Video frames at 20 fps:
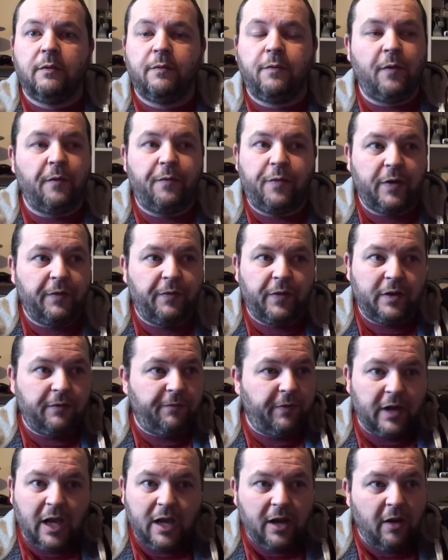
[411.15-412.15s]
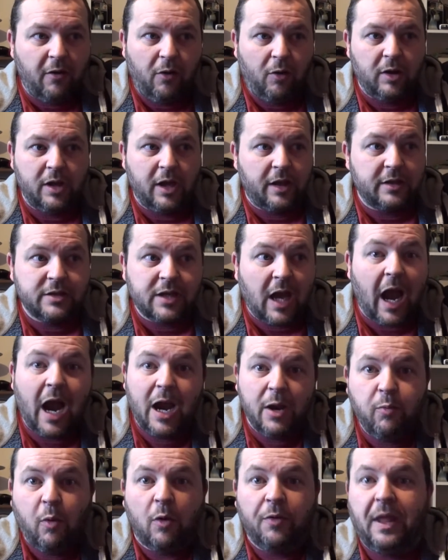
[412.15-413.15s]
Forget all the others.
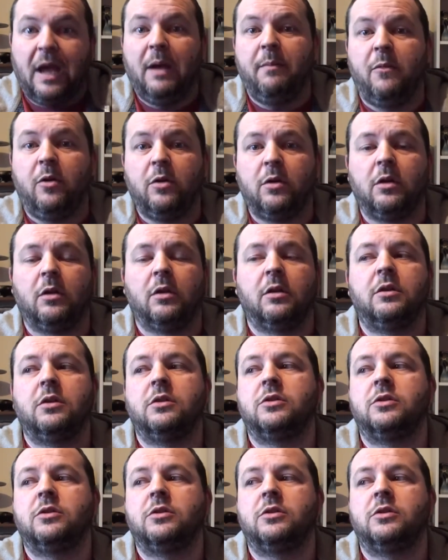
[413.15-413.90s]
I want that model.